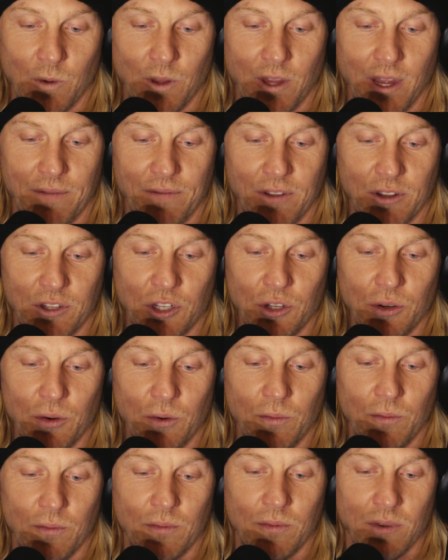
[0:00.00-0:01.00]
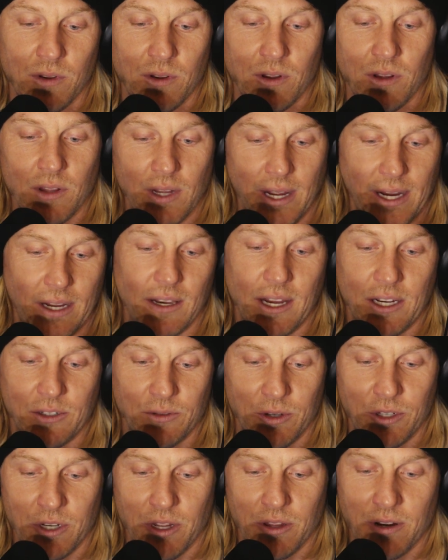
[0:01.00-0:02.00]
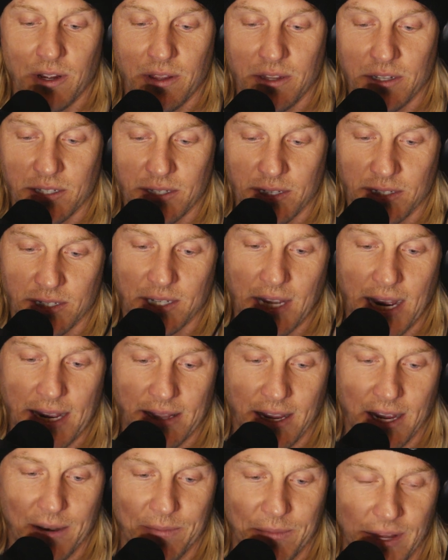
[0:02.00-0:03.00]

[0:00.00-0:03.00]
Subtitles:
They have the 2 like next to each other on the sideline,